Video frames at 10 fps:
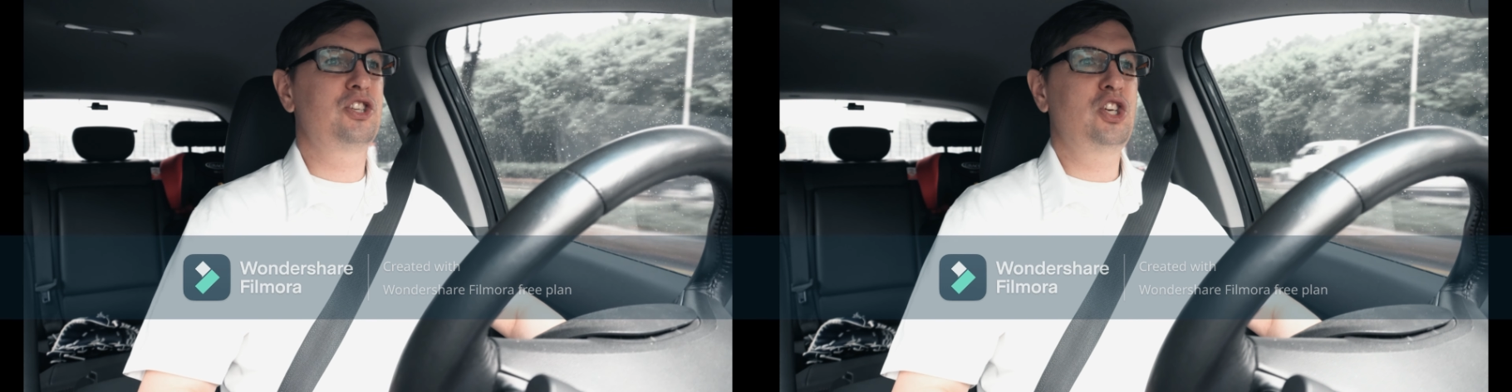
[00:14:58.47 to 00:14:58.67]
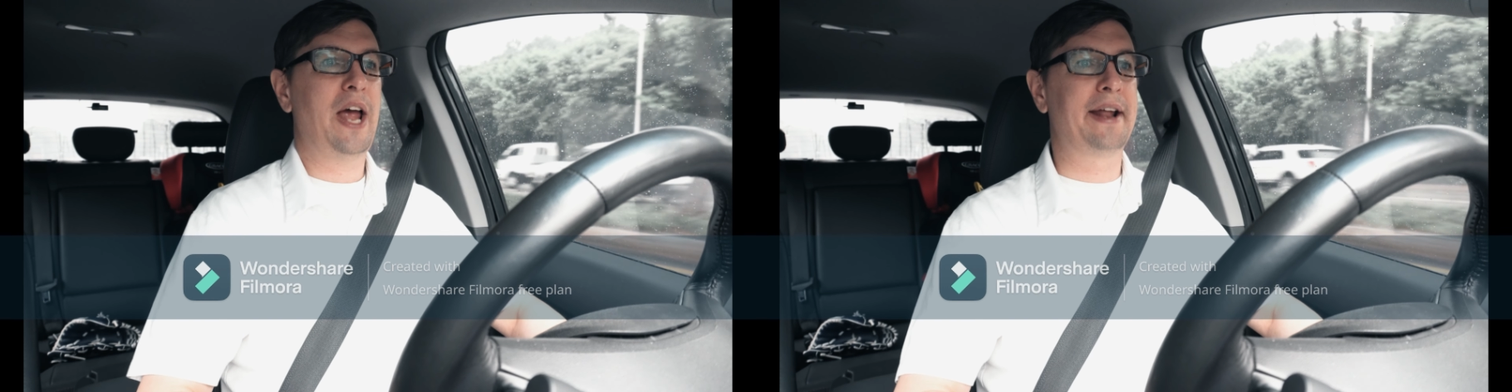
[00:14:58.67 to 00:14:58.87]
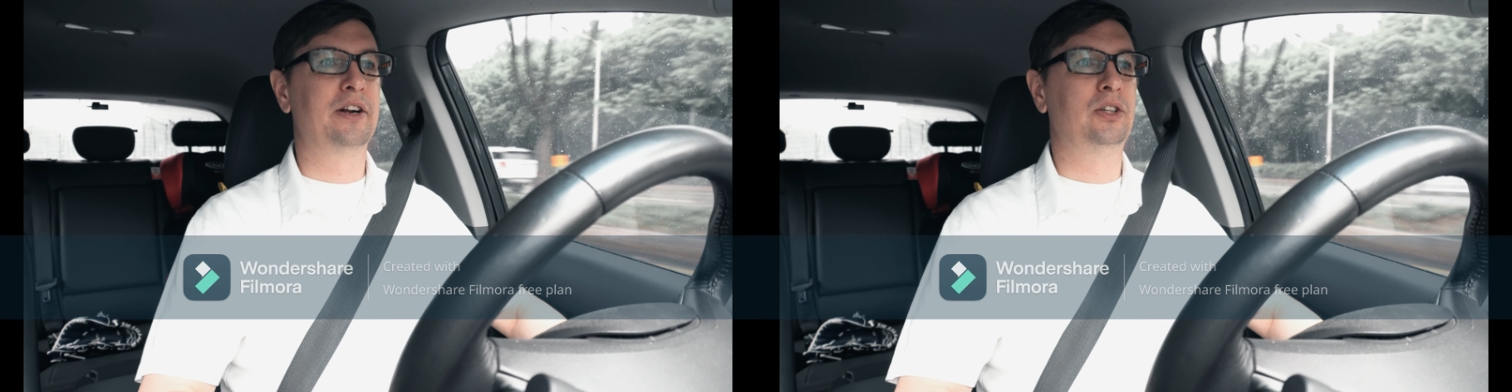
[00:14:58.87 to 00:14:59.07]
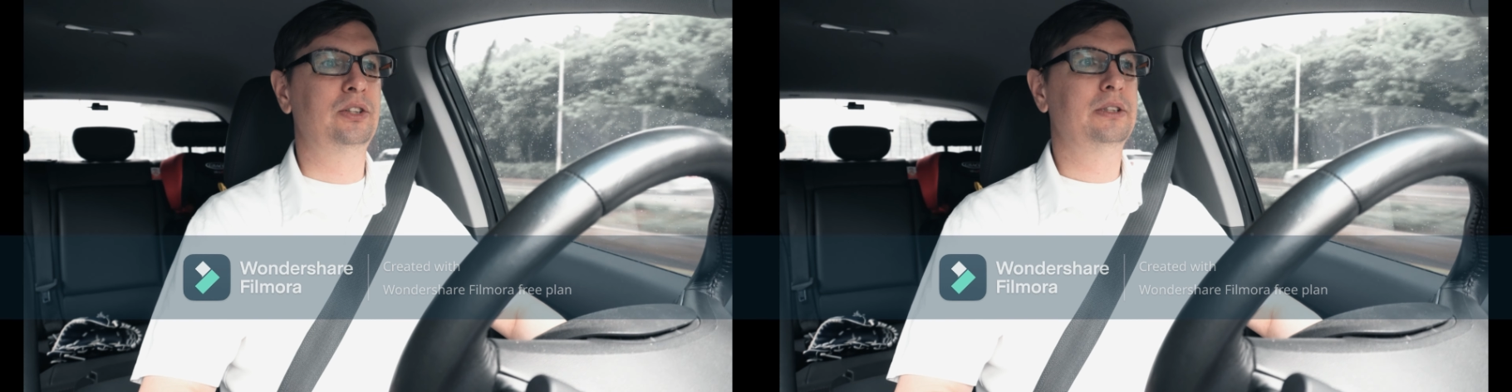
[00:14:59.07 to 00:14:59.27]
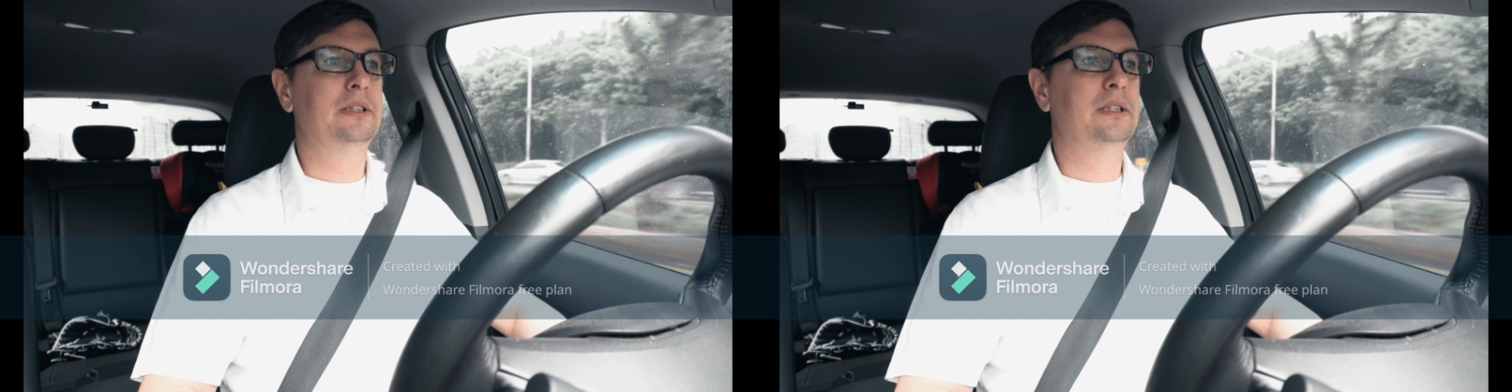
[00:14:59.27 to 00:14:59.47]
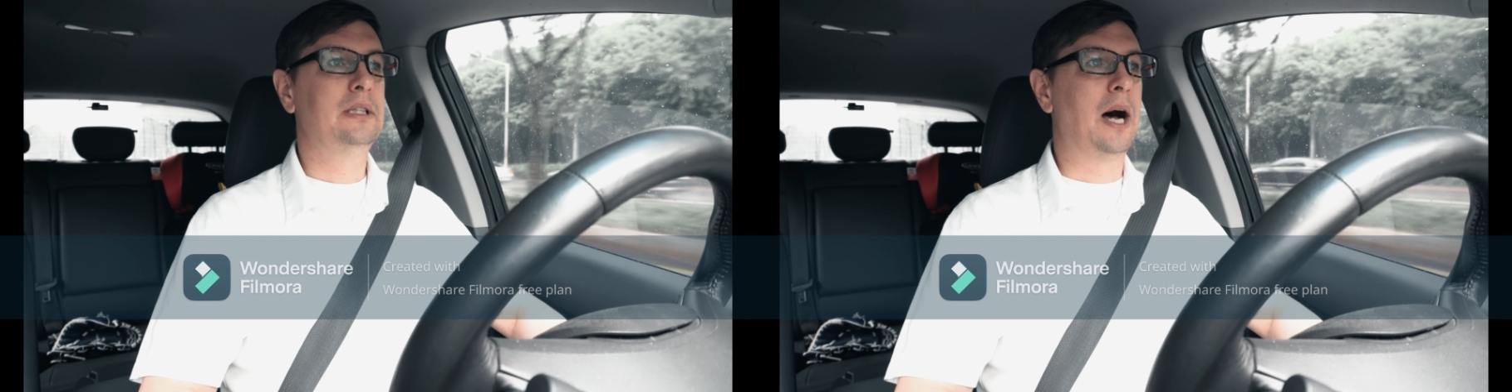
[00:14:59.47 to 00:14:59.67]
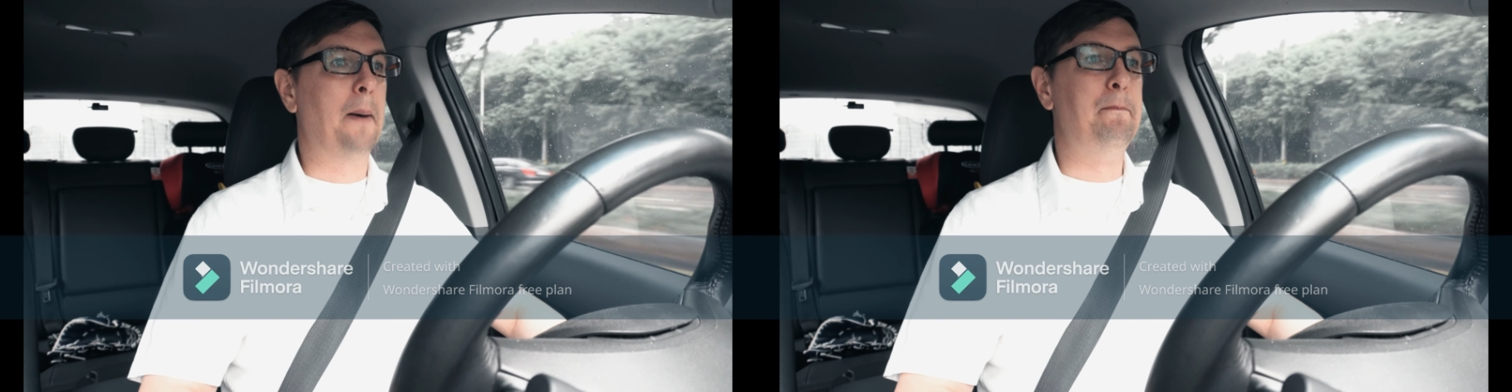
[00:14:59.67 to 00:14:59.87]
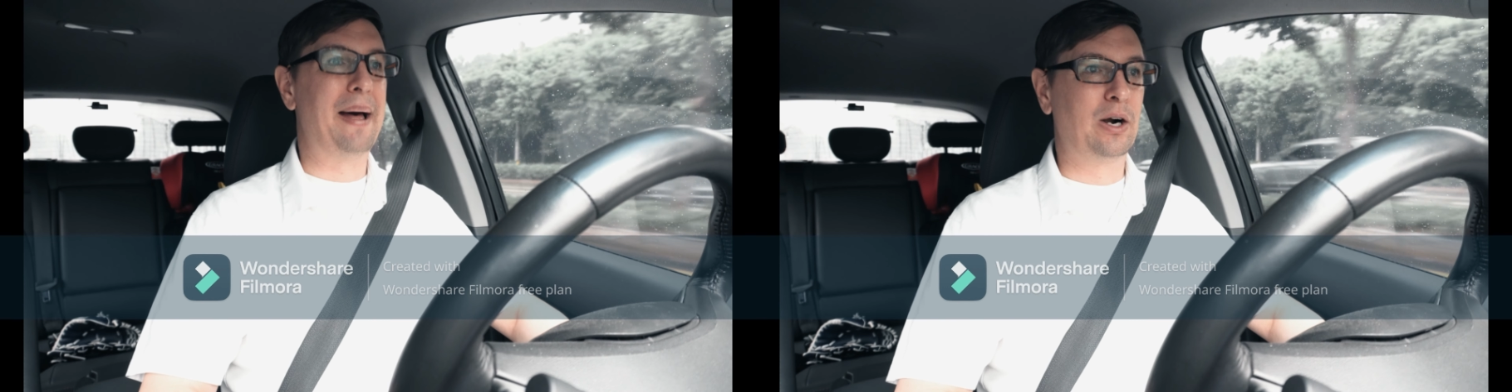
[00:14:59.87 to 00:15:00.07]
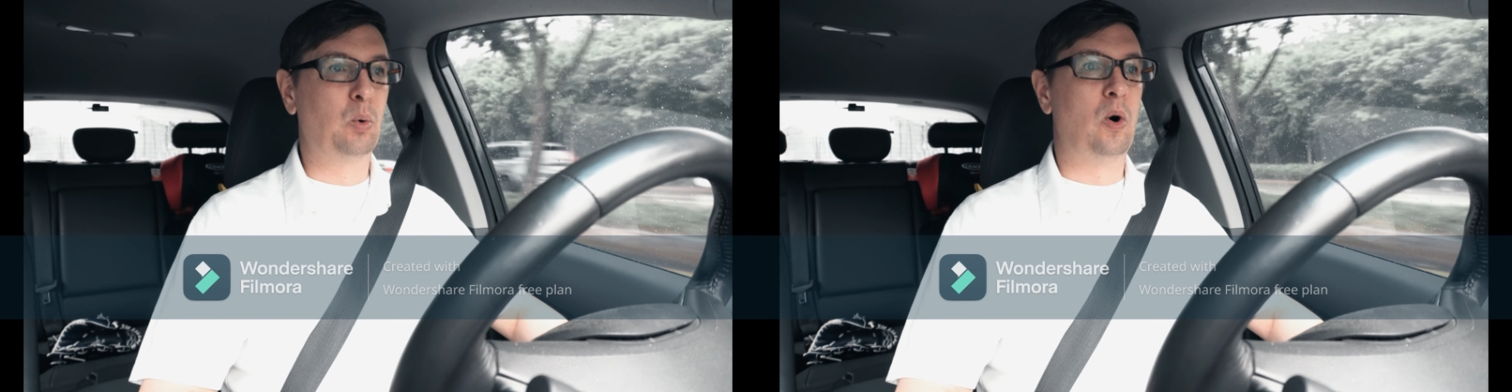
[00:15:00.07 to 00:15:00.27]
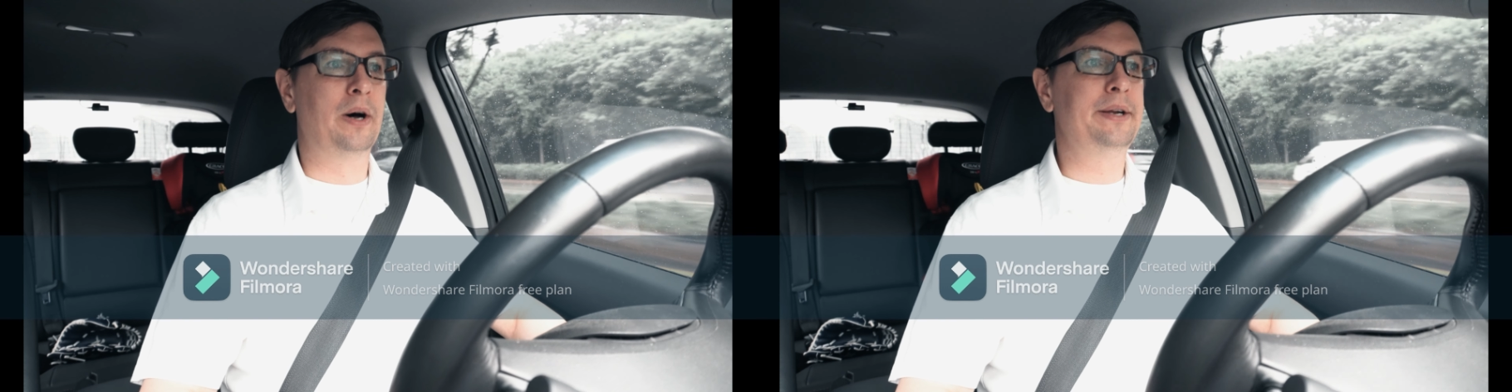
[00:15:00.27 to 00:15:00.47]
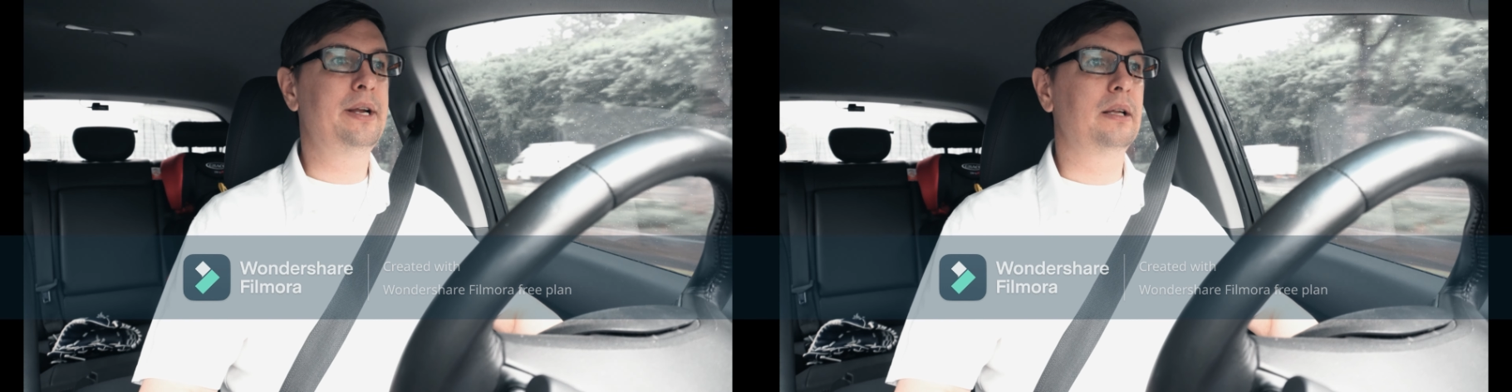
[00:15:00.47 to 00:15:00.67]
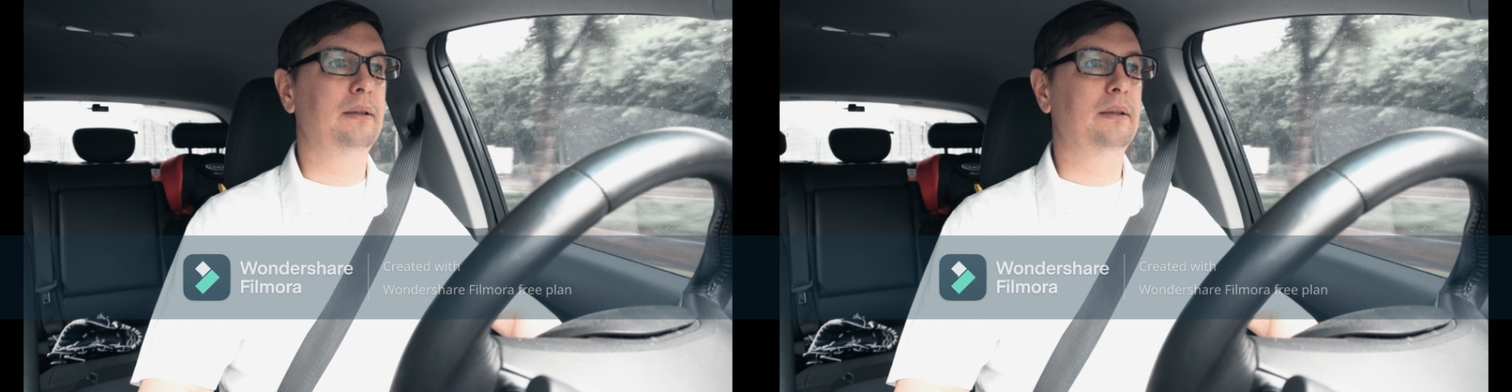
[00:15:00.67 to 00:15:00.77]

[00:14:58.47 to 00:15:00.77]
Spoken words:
channel a better one.